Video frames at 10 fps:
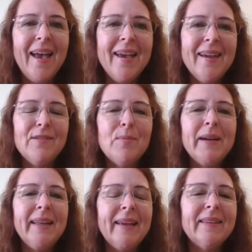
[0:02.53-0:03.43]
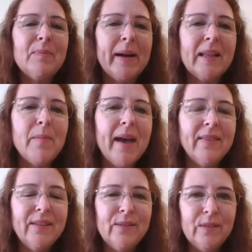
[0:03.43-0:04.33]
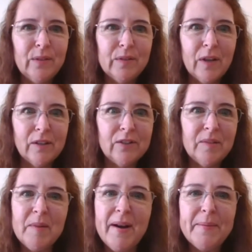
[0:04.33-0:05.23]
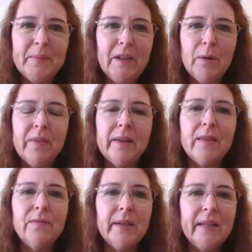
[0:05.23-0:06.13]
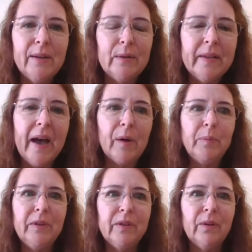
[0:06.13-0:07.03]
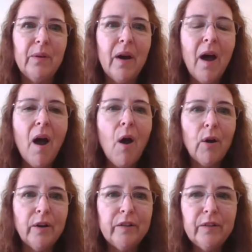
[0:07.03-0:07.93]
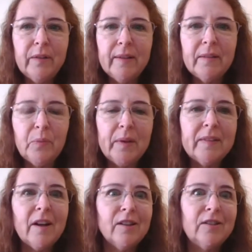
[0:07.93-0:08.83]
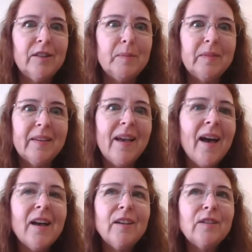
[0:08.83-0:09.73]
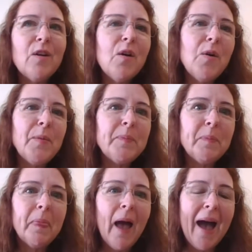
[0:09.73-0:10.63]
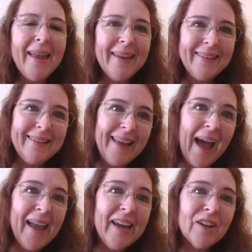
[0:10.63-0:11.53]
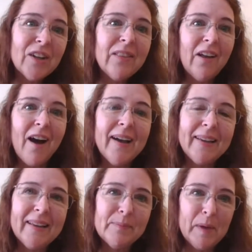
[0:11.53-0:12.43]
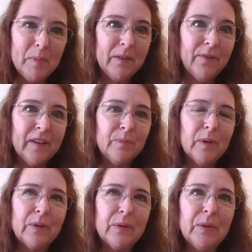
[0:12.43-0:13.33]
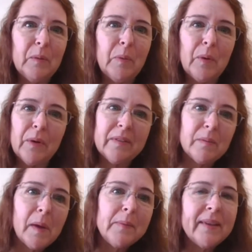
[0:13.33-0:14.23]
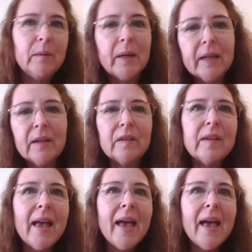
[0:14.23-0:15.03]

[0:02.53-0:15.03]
Hey everybody, it's Monica Matthews, your scholarship mom, here with another video to help you or your students win scholarships. So I I hear it a lot in my big Facebook group or sometimes emails,